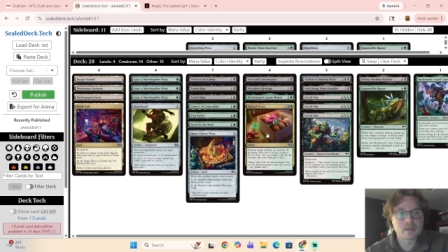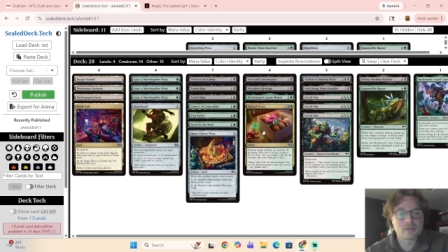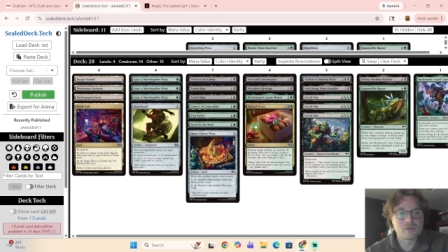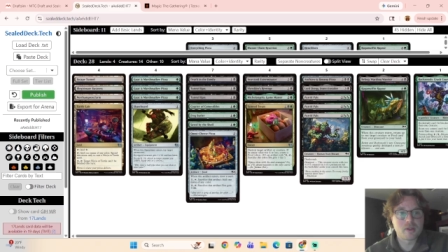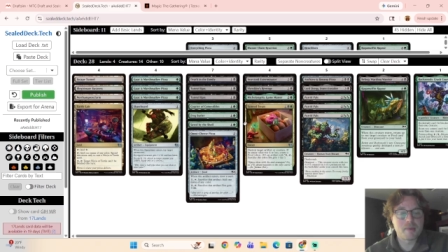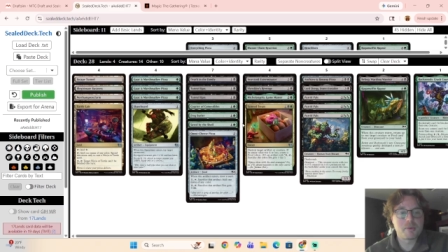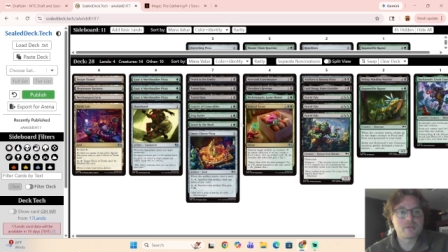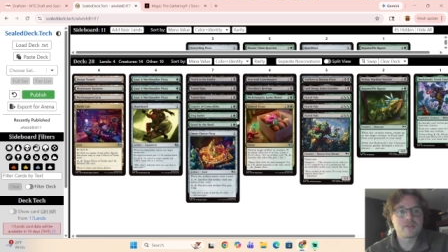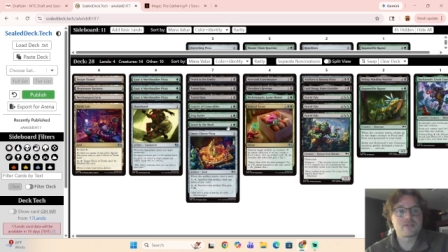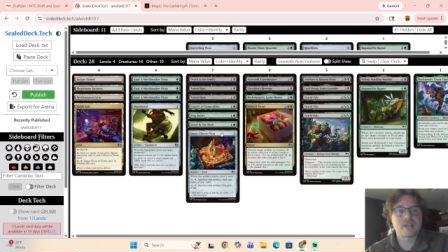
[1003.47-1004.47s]
So that
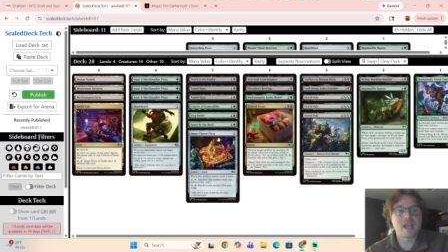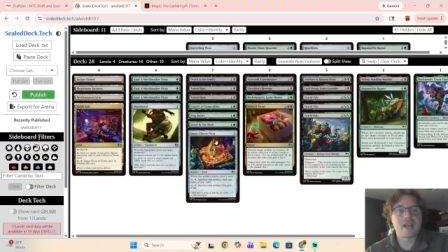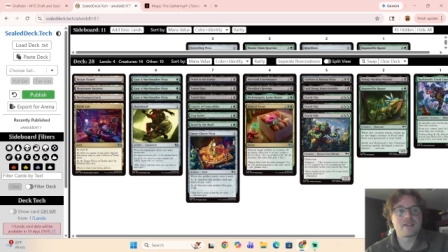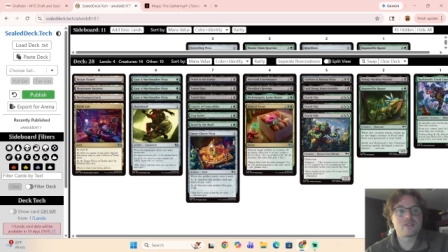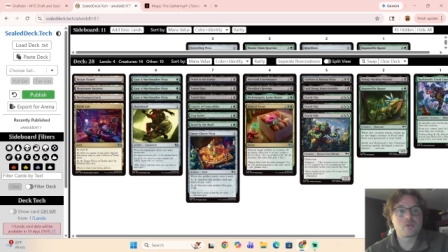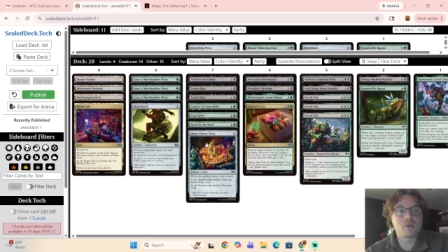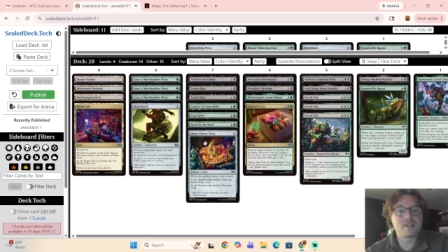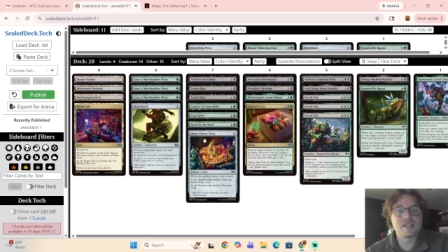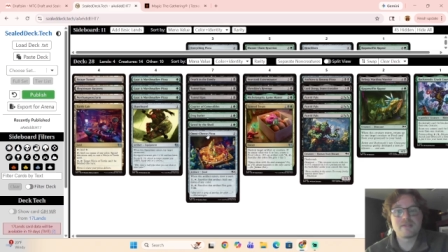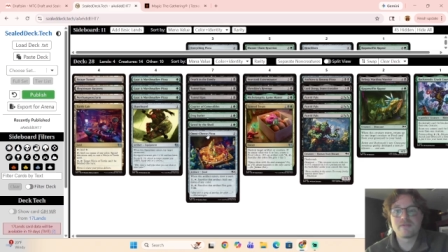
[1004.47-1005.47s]
puts us at
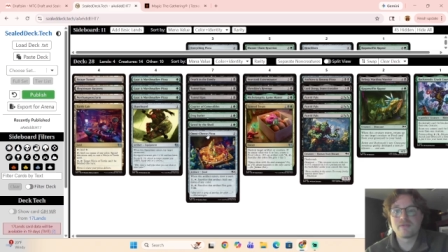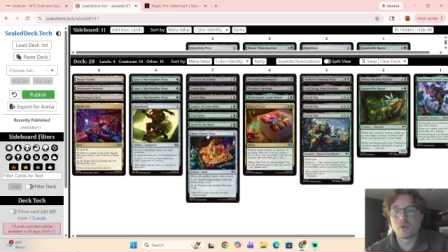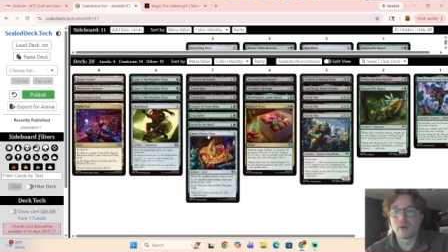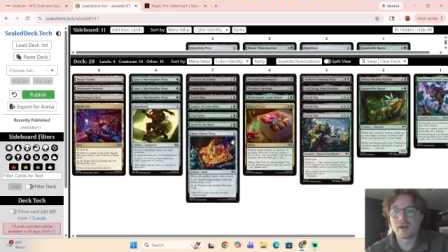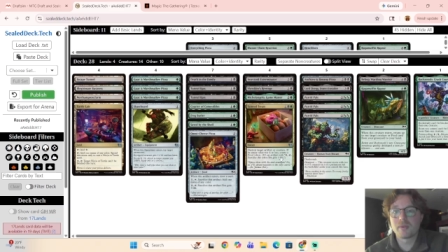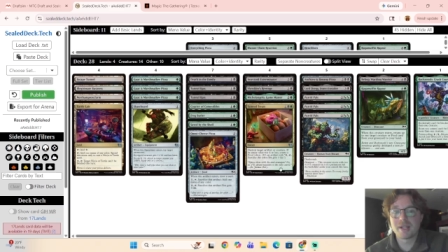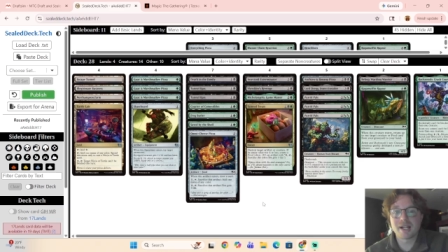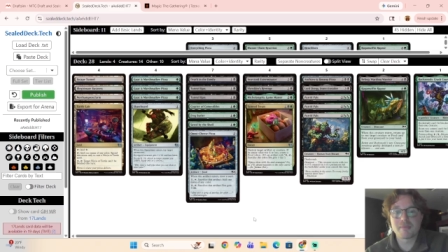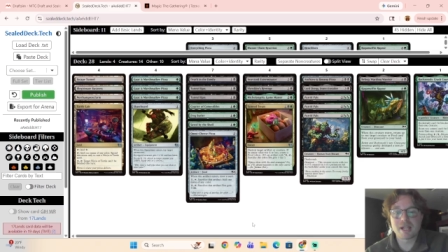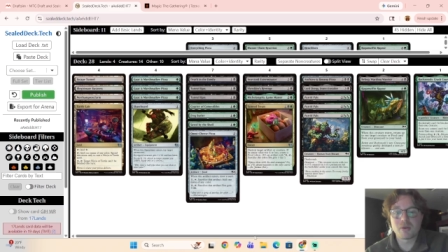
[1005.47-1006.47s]
24. We
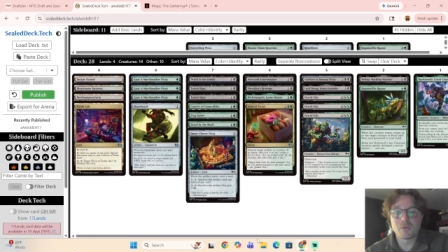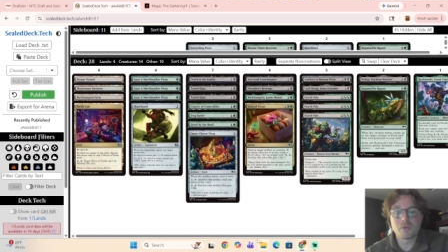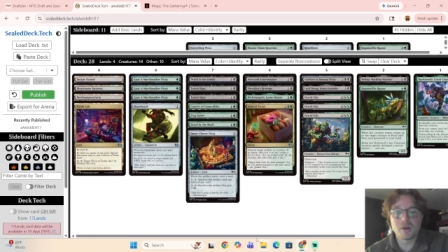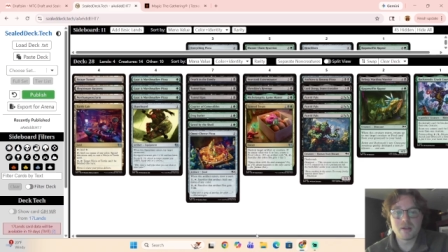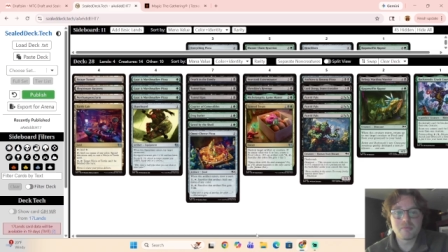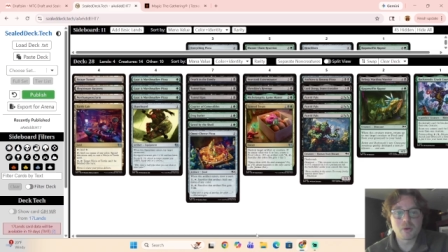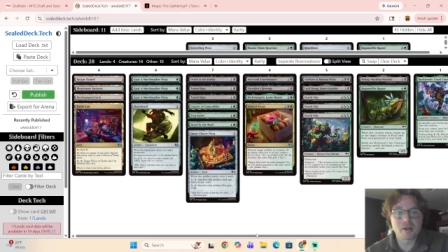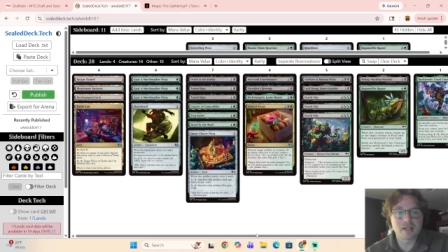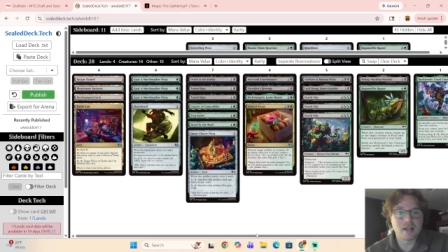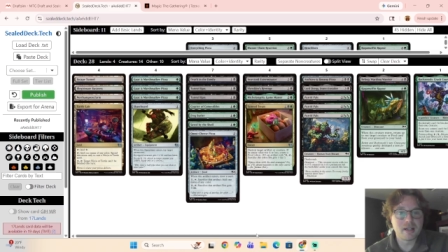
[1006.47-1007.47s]
gotta make one
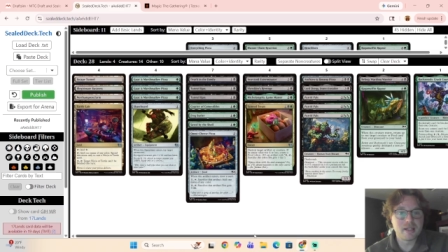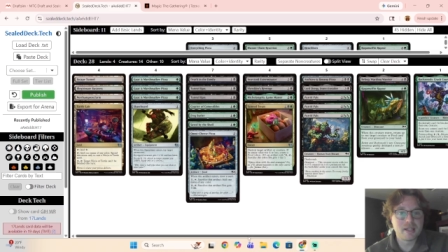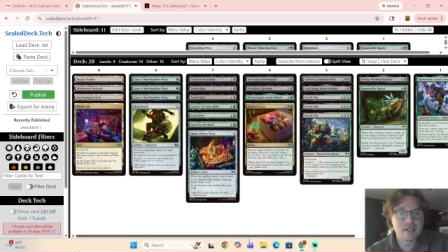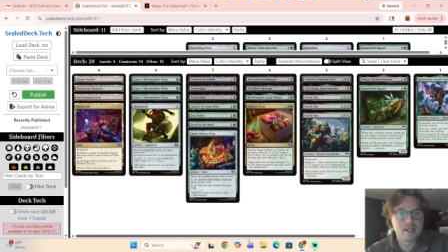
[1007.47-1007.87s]
more cut.